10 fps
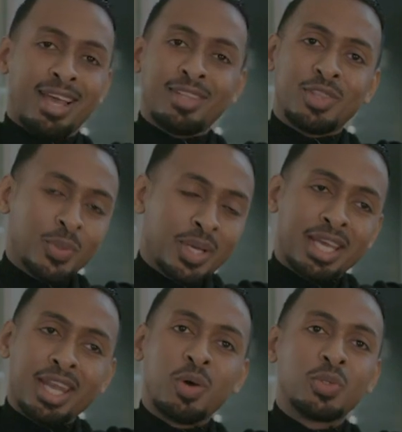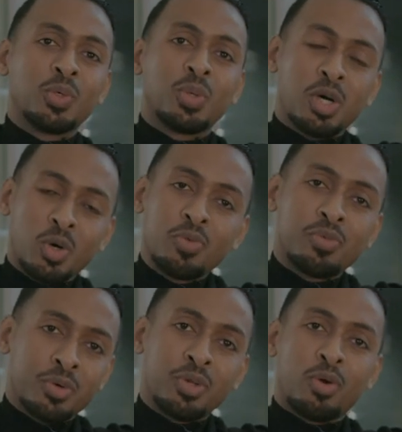and do it again, I'll do it
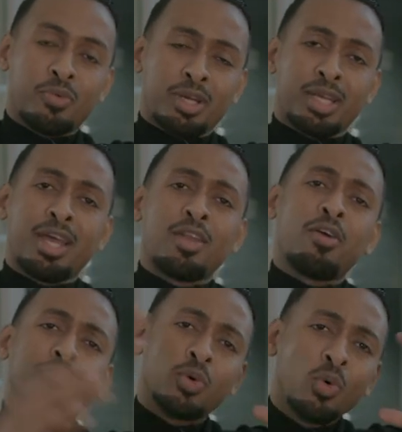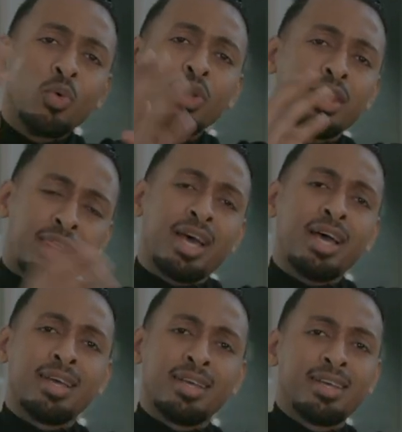over and over again. And after all of
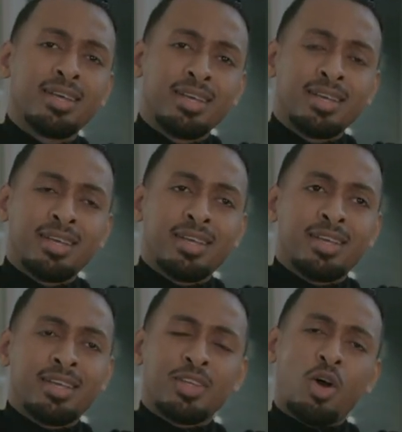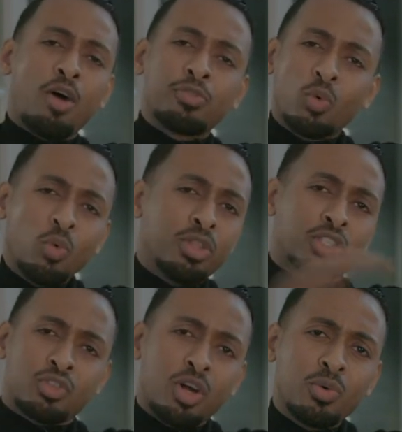that, you know, after all the
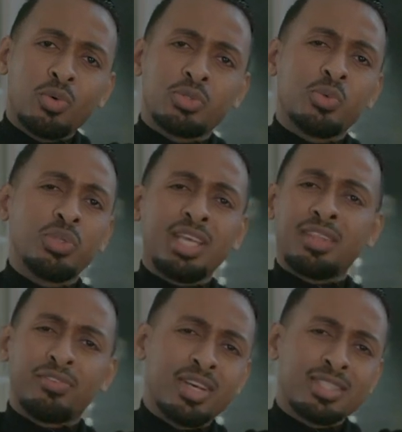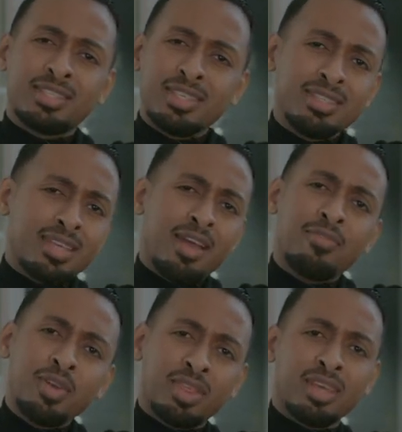struggles, all the adversities,
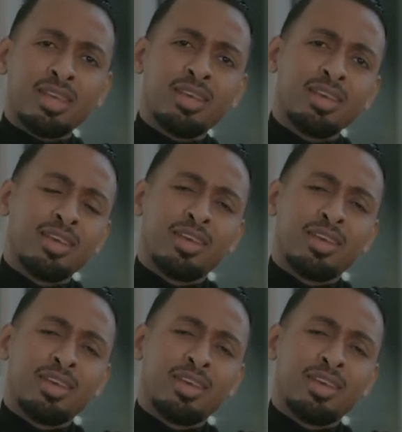everything,